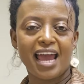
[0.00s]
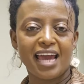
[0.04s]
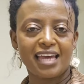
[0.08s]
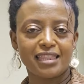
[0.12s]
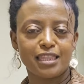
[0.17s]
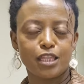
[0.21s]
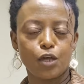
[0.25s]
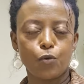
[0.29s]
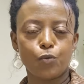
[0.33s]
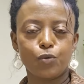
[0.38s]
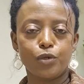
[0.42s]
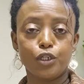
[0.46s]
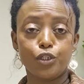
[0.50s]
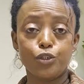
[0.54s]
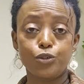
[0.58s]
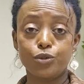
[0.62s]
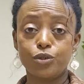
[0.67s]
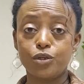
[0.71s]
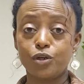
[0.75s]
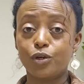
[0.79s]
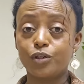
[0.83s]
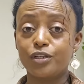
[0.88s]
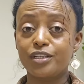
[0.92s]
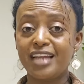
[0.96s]
and they will
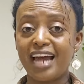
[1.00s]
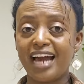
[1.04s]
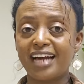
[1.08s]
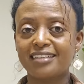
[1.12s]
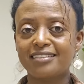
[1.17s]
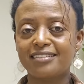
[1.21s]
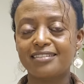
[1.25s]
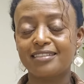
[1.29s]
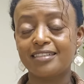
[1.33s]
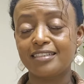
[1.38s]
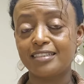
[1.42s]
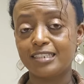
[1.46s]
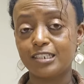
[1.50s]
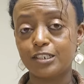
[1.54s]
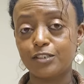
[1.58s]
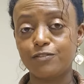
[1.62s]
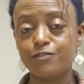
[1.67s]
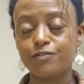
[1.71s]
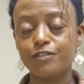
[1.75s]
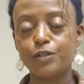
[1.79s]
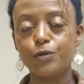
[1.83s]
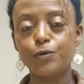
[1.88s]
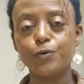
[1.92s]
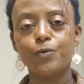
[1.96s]
do conduct
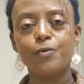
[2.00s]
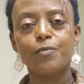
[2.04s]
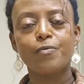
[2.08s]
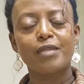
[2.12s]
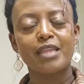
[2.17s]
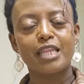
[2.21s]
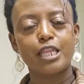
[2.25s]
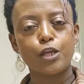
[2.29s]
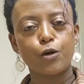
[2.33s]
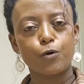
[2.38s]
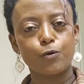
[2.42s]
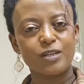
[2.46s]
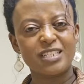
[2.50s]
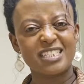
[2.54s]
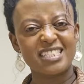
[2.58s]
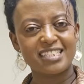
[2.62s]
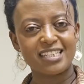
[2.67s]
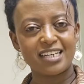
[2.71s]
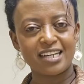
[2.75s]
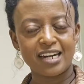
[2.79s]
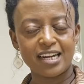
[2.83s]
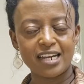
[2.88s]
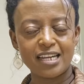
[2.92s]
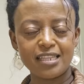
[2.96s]
interview. They will
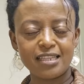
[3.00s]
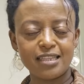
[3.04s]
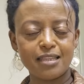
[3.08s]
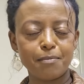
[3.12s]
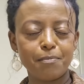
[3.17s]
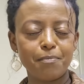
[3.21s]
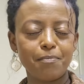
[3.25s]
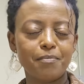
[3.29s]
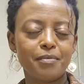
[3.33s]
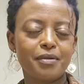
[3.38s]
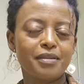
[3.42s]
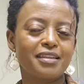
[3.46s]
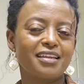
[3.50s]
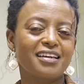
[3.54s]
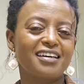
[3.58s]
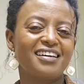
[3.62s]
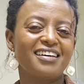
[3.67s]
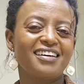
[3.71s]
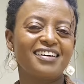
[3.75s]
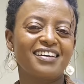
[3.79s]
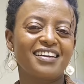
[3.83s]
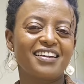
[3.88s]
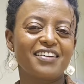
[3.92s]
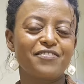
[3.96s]
screen the,
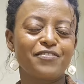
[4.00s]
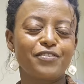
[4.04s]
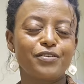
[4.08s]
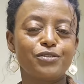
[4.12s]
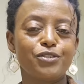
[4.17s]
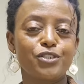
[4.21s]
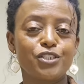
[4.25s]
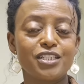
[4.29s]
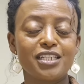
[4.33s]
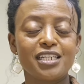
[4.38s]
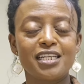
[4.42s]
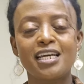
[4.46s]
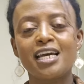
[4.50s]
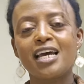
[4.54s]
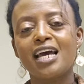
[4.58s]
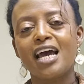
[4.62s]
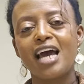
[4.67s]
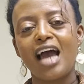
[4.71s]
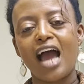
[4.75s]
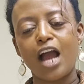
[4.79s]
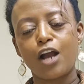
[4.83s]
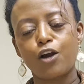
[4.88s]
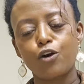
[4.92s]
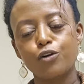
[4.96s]
the refugee
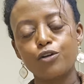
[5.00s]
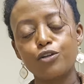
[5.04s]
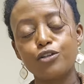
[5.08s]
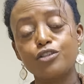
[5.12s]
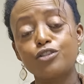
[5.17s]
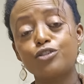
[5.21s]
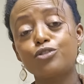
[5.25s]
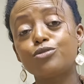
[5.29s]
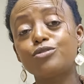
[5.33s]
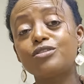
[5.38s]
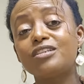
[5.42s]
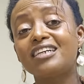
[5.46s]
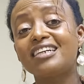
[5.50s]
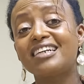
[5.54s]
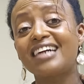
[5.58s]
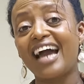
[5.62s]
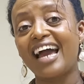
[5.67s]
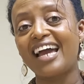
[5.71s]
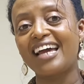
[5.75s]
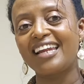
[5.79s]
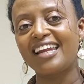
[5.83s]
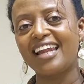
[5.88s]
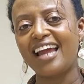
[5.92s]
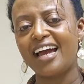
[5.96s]
according to the
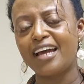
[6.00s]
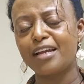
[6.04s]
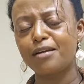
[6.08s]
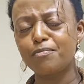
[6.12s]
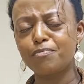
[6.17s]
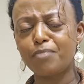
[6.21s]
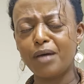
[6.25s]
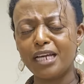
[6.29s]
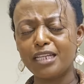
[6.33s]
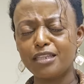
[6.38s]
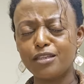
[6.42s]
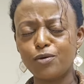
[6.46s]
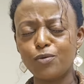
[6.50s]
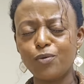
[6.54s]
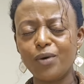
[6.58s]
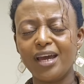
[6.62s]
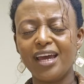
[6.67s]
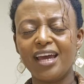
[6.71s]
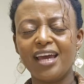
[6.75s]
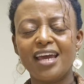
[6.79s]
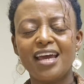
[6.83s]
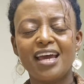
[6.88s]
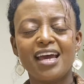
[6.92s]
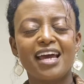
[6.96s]
guideline. By the
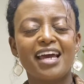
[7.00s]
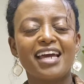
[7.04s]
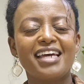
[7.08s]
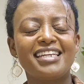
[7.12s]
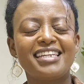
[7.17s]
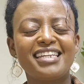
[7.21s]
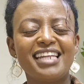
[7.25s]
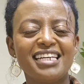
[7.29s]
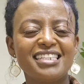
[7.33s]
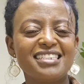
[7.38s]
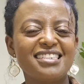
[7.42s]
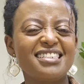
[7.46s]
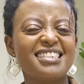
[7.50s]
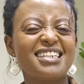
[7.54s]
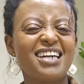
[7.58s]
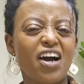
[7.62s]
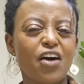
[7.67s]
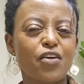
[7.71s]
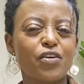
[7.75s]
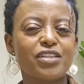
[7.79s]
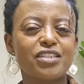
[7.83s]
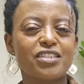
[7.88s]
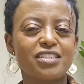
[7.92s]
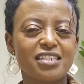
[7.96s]
way, it doesn't
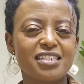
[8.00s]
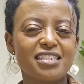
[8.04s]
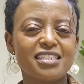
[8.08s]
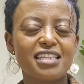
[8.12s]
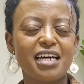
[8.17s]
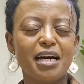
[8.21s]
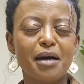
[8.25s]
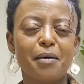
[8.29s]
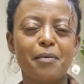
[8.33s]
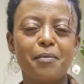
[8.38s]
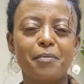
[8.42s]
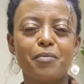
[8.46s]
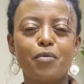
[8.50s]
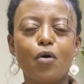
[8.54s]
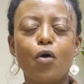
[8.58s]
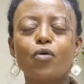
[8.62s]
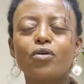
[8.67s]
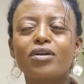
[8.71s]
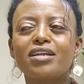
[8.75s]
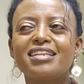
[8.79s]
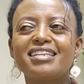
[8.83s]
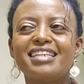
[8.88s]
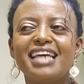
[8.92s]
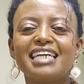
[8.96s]
guarantee them
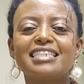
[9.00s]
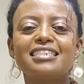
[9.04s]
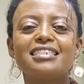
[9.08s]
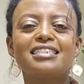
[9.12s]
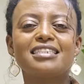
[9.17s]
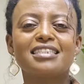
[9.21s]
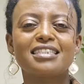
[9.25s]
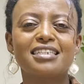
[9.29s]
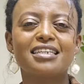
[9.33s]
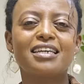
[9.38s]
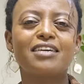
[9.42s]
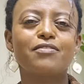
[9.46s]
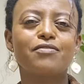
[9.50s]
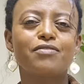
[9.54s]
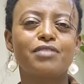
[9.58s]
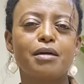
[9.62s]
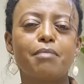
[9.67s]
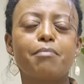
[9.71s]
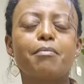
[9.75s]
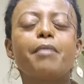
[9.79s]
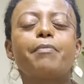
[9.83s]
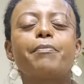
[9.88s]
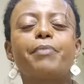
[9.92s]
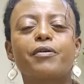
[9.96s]
or it doesn't give
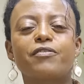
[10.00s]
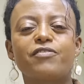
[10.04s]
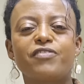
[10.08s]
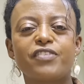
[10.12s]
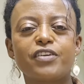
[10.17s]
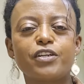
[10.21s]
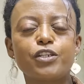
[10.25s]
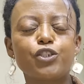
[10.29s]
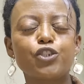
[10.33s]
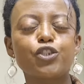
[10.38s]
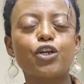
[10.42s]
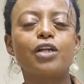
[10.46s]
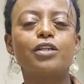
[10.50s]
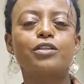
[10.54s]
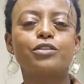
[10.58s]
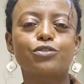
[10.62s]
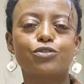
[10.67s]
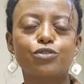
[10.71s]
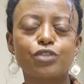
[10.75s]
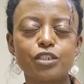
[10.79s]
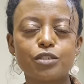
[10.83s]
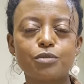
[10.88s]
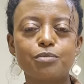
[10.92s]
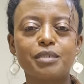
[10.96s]
them a preferential
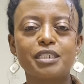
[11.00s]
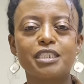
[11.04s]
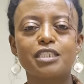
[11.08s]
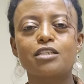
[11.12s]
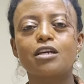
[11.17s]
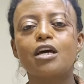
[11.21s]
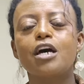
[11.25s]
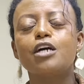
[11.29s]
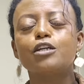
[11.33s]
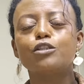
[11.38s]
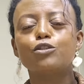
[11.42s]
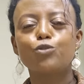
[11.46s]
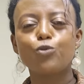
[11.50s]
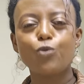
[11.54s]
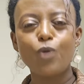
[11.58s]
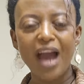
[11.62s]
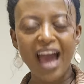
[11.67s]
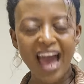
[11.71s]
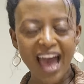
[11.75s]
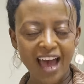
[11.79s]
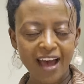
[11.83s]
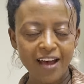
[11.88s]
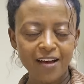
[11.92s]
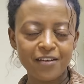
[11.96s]
treatment to
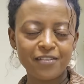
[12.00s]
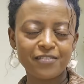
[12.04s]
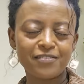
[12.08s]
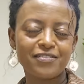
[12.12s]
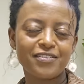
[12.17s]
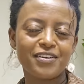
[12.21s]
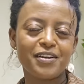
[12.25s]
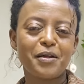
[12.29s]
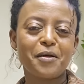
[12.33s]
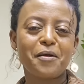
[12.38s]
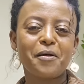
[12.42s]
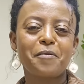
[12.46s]
have